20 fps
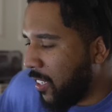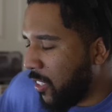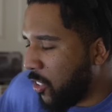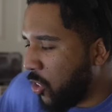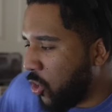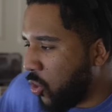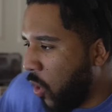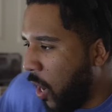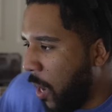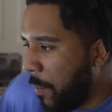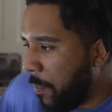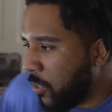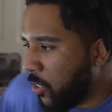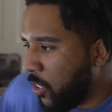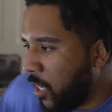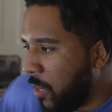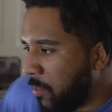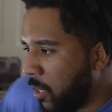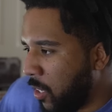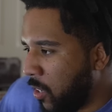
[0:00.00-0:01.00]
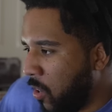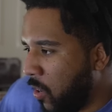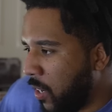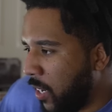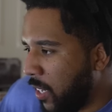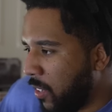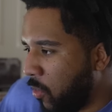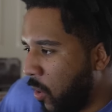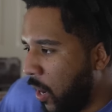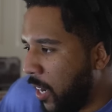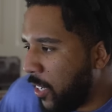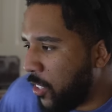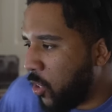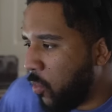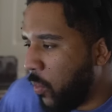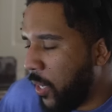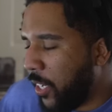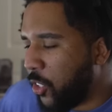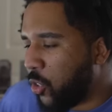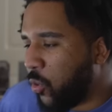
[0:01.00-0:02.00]
stripe or something on it, right? So
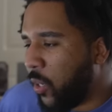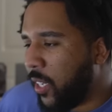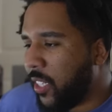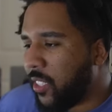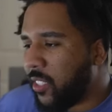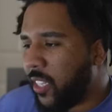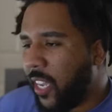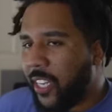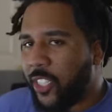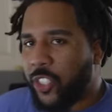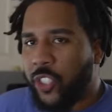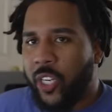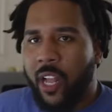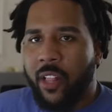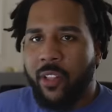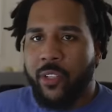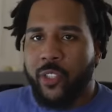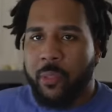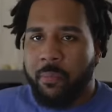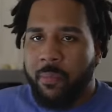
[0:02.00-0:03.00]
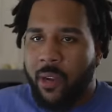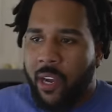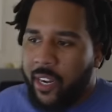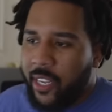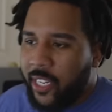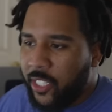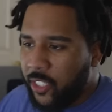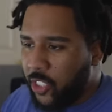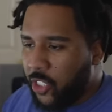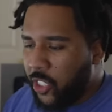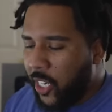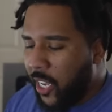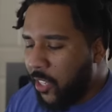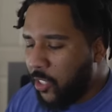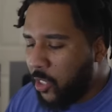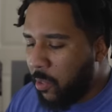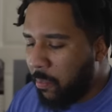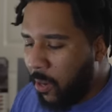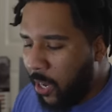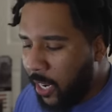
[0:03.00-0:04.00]
we can treat this like a Challenger body, because the
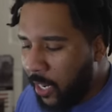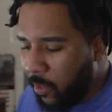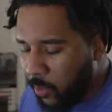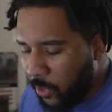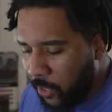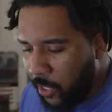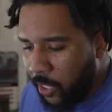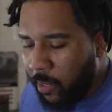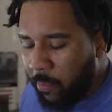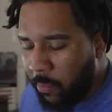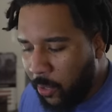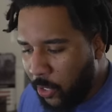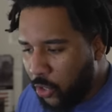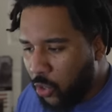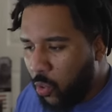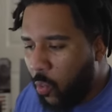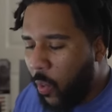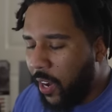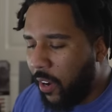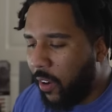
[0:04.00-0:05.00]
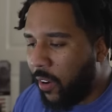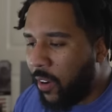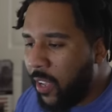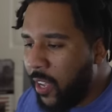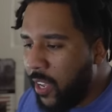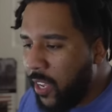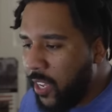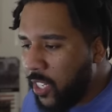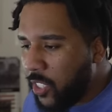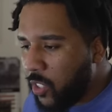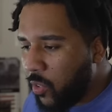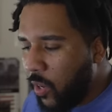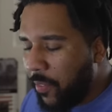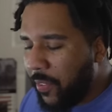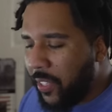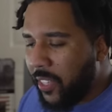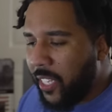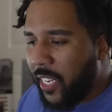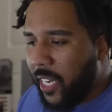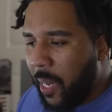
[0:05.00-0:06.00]
Challenger body was nothing but a square. So
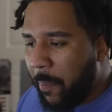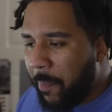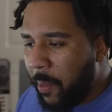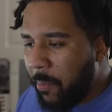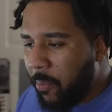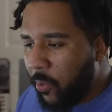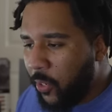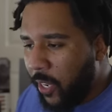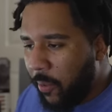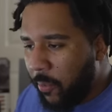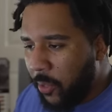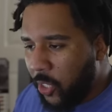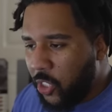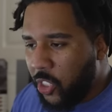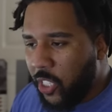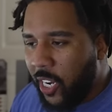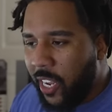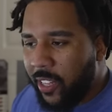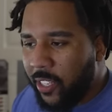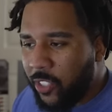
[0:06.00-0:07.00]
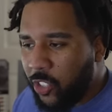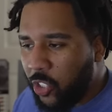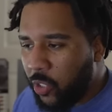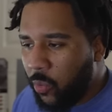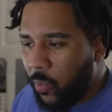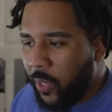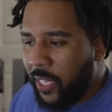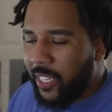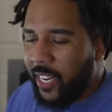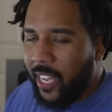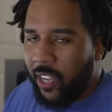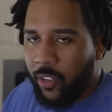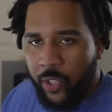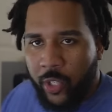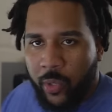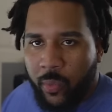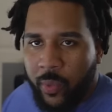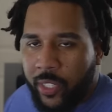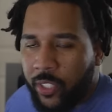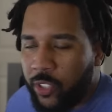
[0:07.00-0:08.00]
everything that people did with the Challenger, we can now
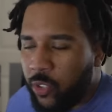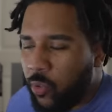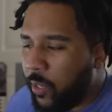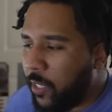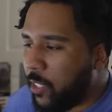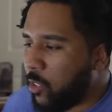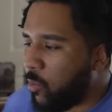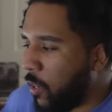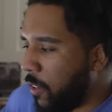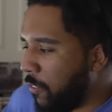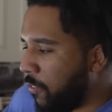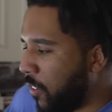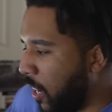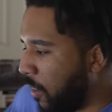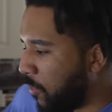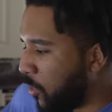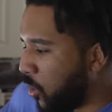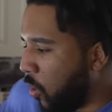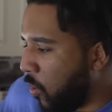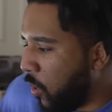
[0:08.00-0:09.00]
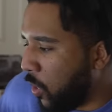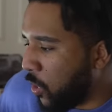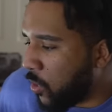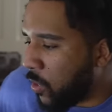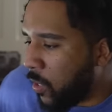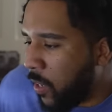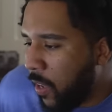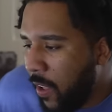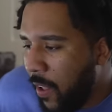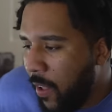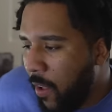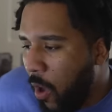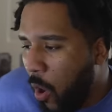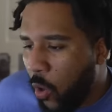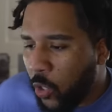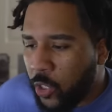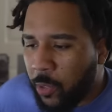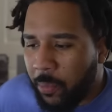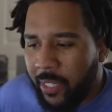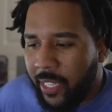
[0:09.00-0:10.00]
do with the 2025 Charger.
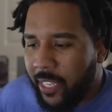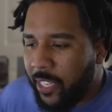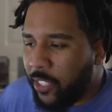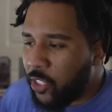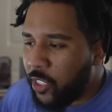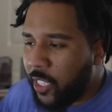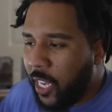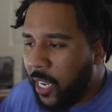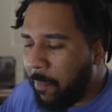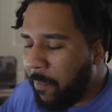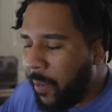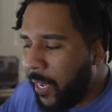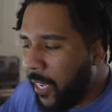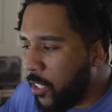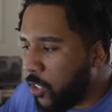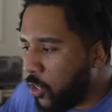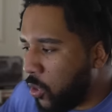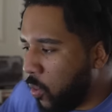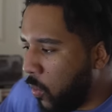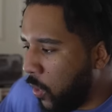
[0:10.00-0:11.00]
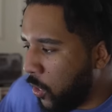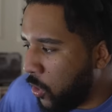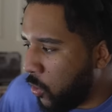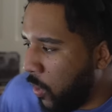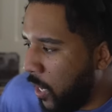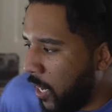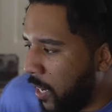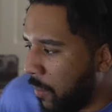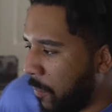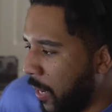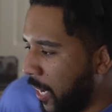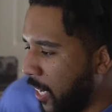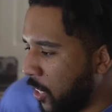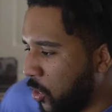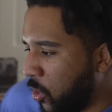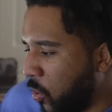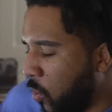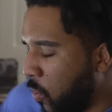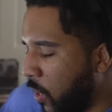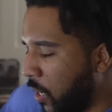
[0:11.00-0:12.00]
Ultimately, you just got to make it yours. We got to make
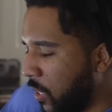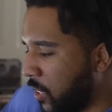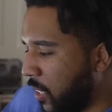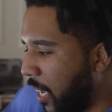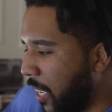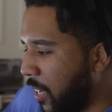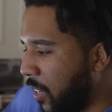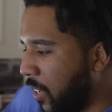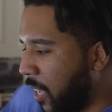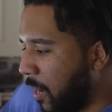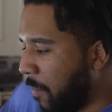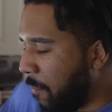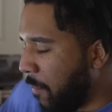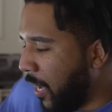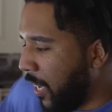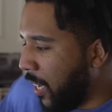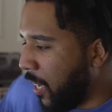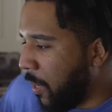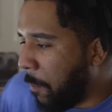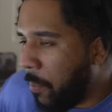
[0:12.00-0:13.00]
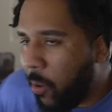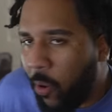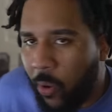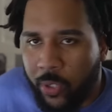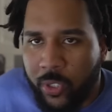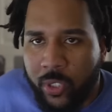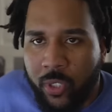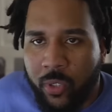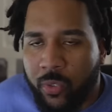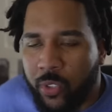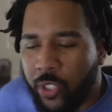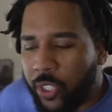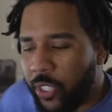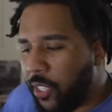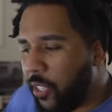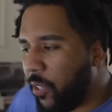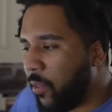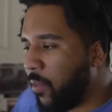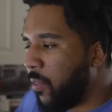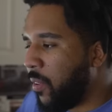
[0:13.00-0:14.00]
it yours, and you got to make it personal to
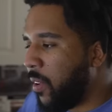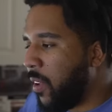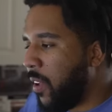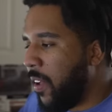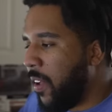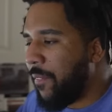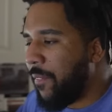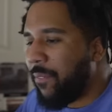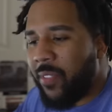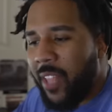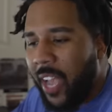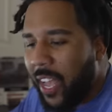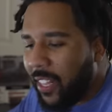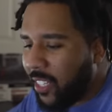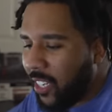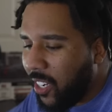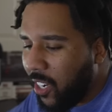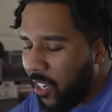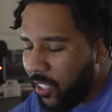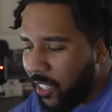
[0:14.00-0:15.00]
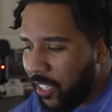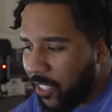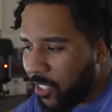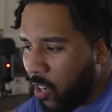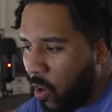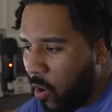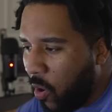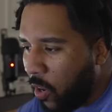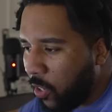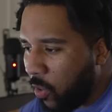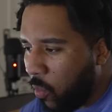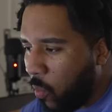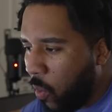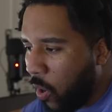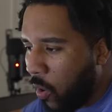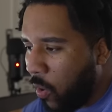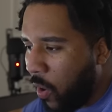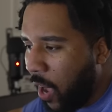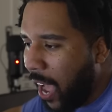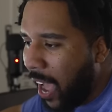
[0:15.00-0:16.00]
you. Not the ugliest car in the
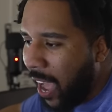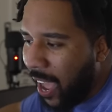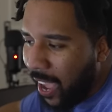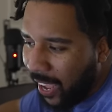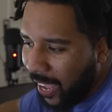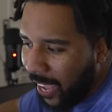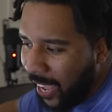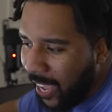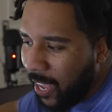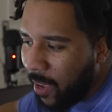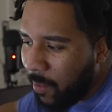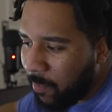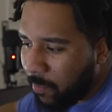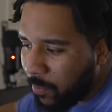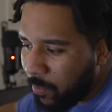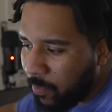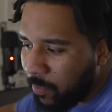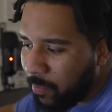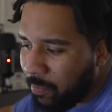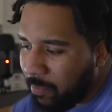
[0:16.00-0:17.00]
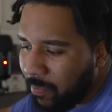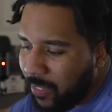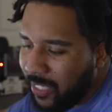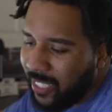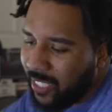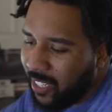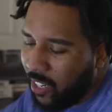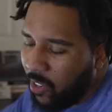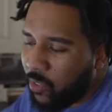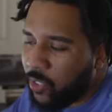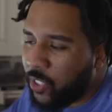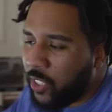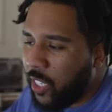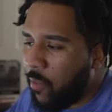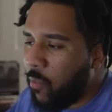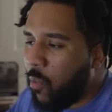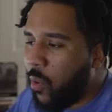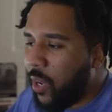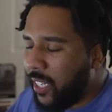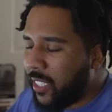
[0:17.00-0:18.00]
world. I am, you know,
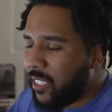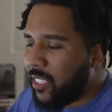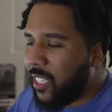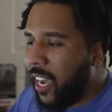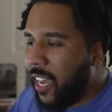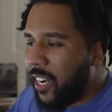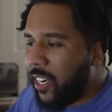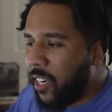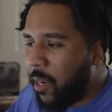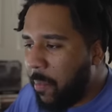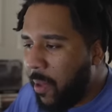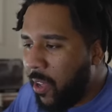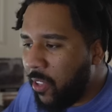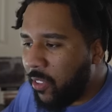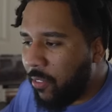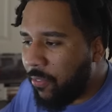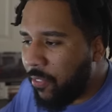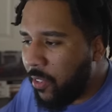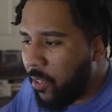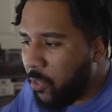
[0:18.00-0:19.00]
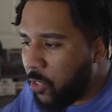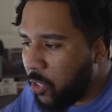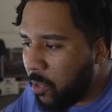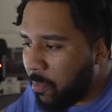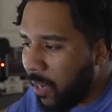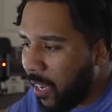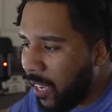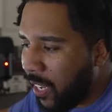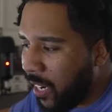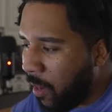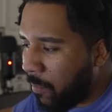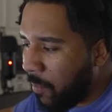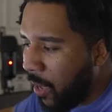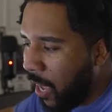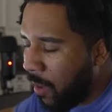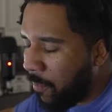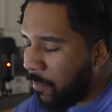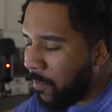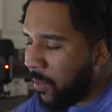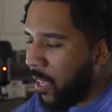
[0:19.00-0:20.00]
somewhat excited about the future, man.
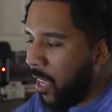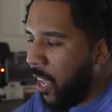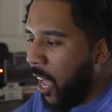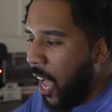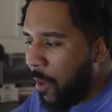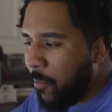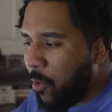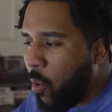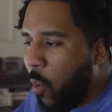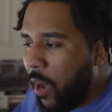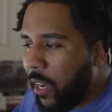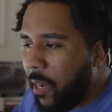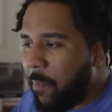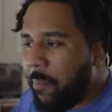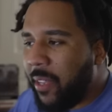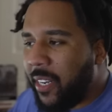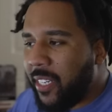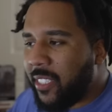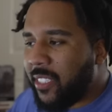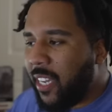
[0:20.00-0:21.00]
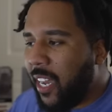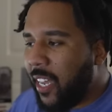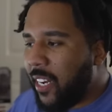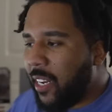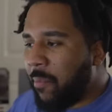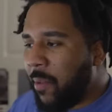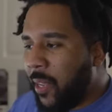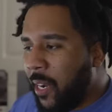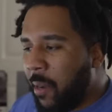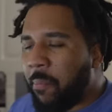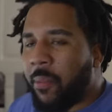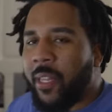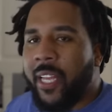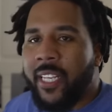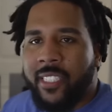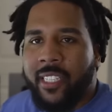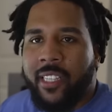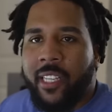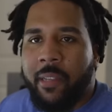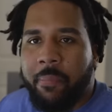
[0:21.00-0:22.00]
I'm quite a bit excited, man. I'm
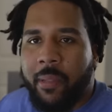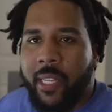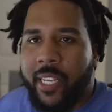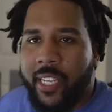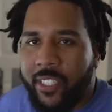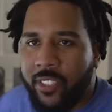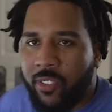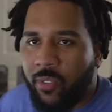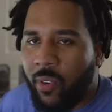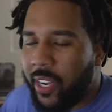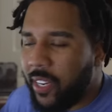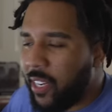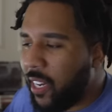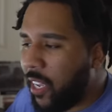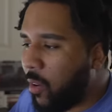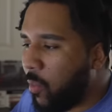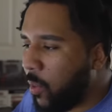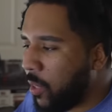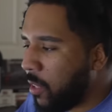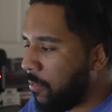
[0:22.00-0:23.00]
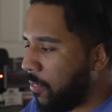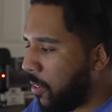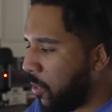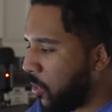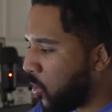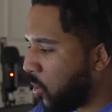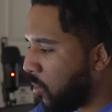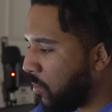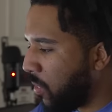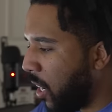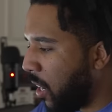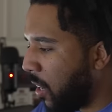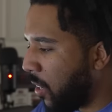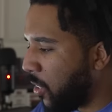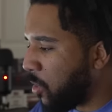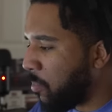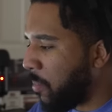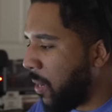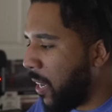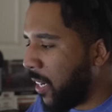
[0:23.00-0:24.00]
pleasantly pleased right now with the future of
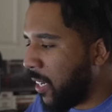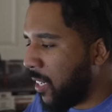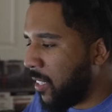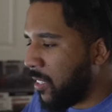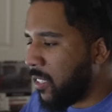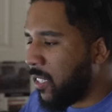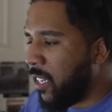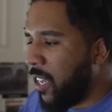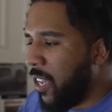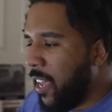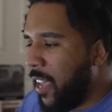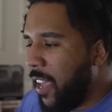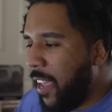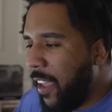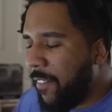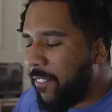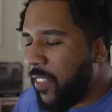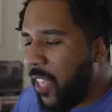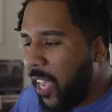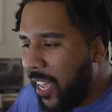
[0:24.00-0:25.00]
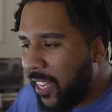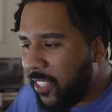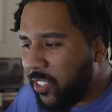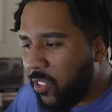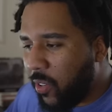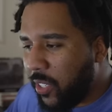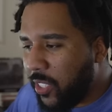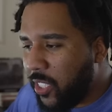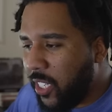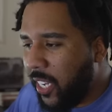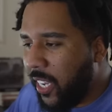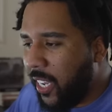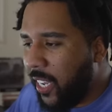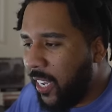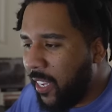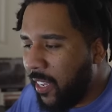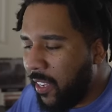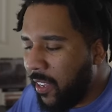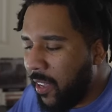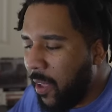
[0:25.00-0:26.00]
Dodge, man. Because if the
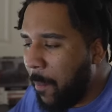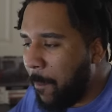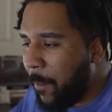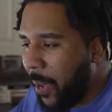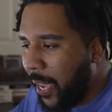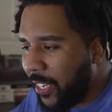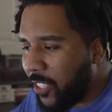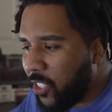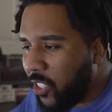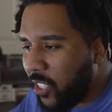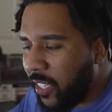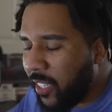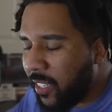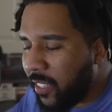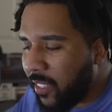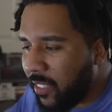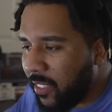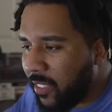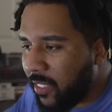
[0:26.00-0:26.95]
SRT Banshee